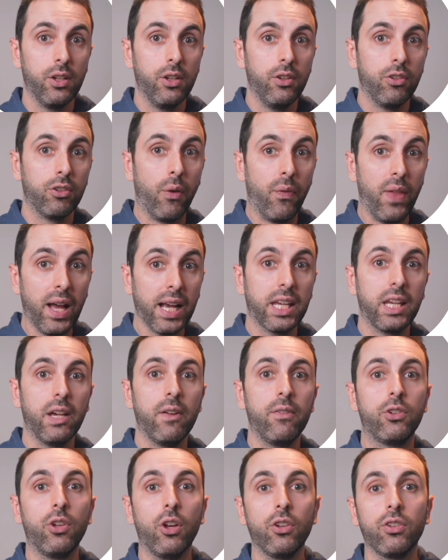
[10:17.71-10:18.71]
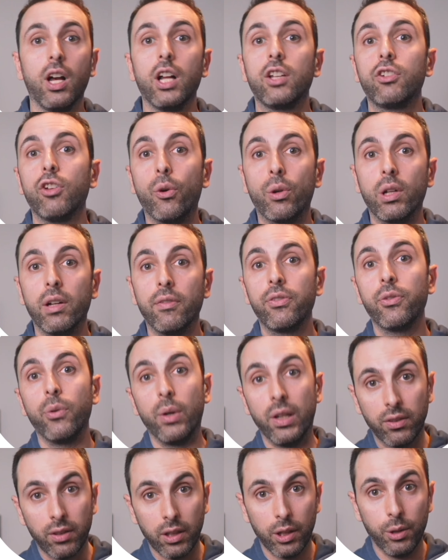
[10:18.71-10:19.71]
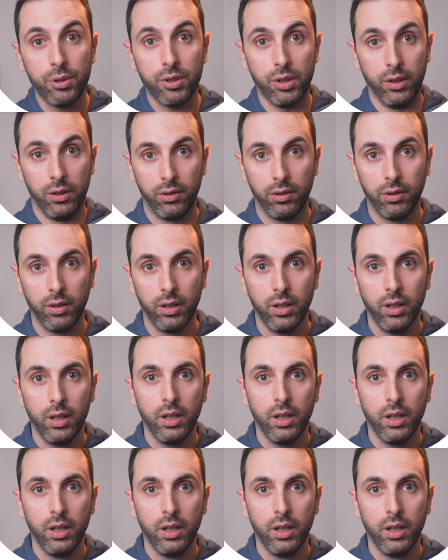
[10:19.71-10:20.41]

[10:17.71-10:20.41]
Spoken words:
So that gives us a total of 3 solutions.